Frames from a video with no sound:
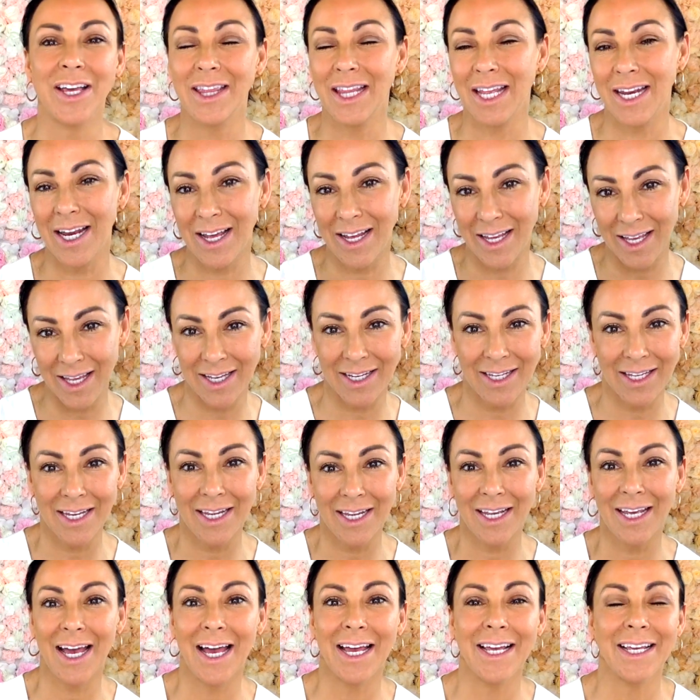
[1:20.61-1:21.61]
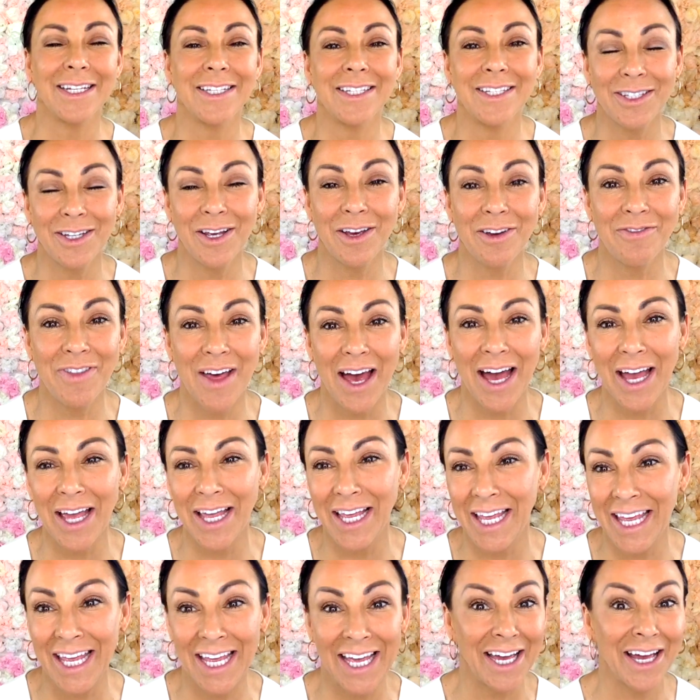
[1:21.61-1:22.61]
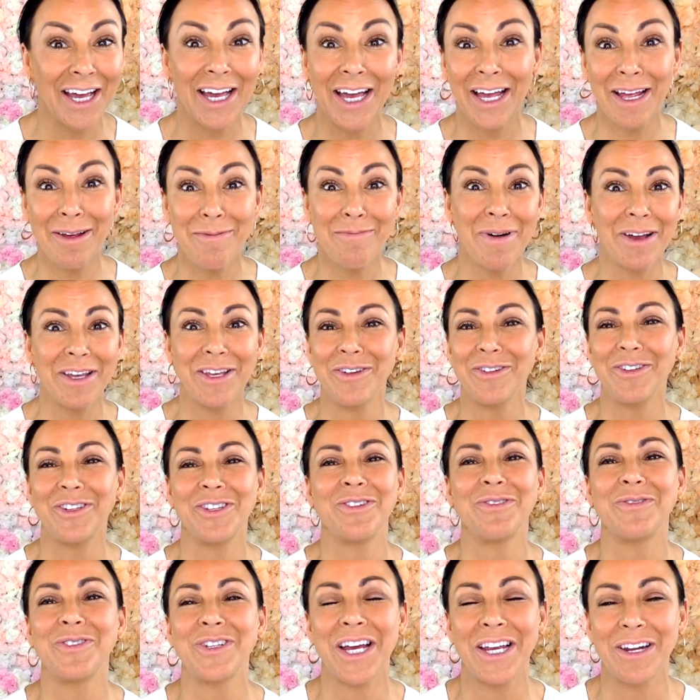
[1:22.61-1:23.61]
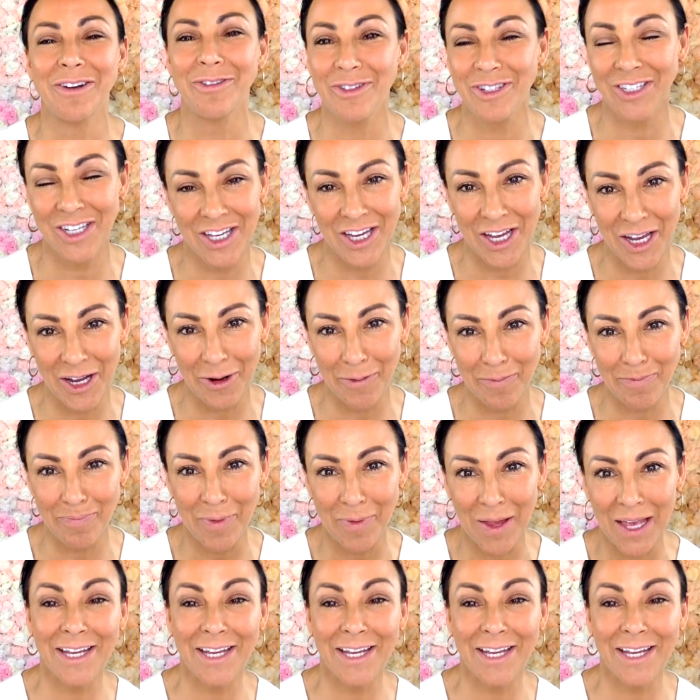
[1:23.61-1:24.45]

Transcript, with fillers: and then I can I can serve that here in my YouTube channel to you.